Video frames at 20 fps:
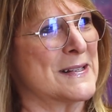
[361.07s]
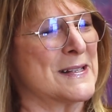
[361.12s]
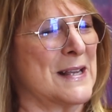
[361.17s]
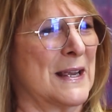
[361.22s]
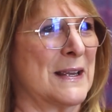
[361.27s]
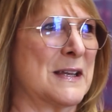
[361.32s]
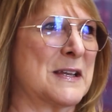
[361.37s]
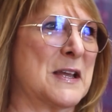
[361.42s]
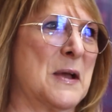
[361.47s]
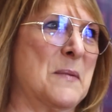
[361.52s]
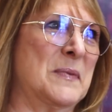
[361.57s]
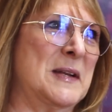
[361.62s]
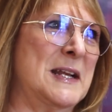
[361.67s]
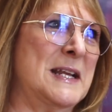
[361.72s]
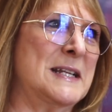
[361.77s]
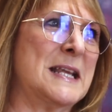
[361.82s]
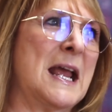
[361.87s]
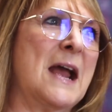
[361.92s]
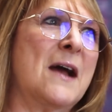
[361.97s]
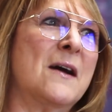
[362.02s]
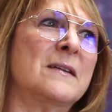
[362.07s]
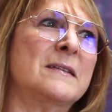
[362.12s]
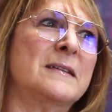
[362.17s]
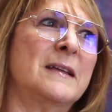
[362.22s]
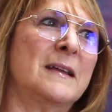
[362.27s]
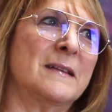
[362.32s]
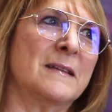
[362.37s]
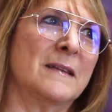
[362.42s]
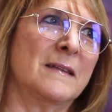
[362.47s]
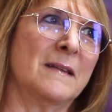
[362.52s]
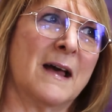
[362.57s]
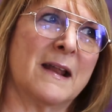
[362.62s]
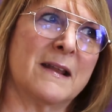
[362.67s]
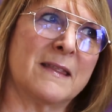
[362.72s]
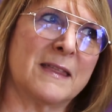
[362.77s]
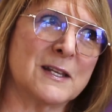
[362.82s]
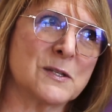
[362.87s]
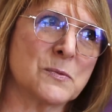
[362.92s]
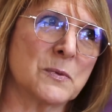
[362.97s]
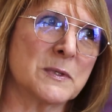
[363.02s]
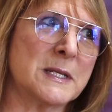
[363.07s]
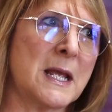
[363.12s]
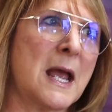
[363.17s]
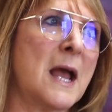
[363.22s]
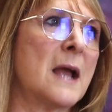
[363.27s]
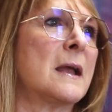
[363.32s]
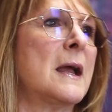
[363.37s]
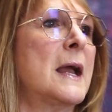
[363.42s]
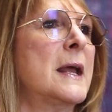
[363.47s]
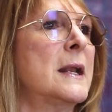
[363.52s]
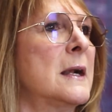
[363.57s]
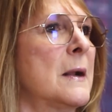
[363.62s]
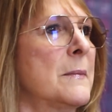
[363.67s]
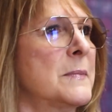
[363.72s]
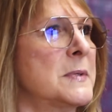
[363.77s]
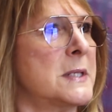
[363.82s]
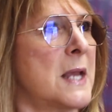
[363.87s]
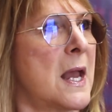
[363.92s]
It's like a company town. A lot of things were tech. I ended up in